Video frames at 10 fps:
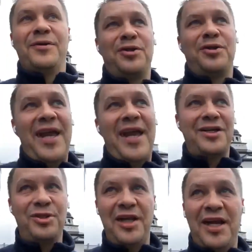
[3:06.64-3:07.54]
today
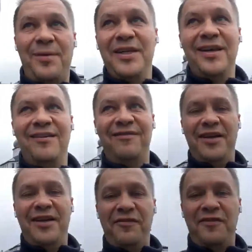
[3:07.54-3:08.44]
actually I'm in
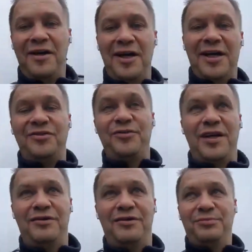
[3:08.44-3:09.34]
Lviv and we
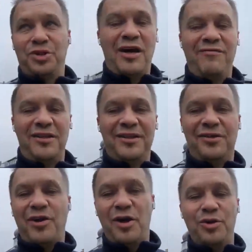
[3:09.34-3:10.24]
are traveling
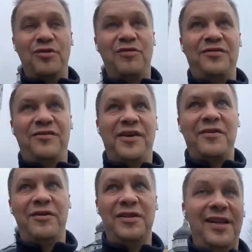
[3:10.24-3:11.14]
around quite
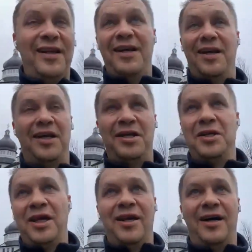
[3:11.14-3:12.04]
frequently. I
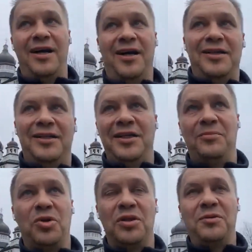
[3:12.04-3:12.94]

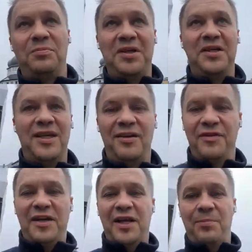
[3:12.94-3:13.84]
am going to be in
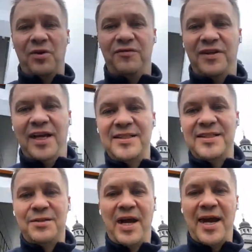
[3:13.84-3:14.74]
Kyiv in a couple of
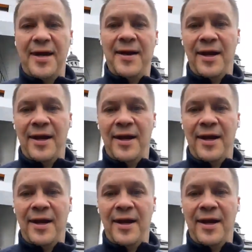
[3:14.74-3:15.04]
days back,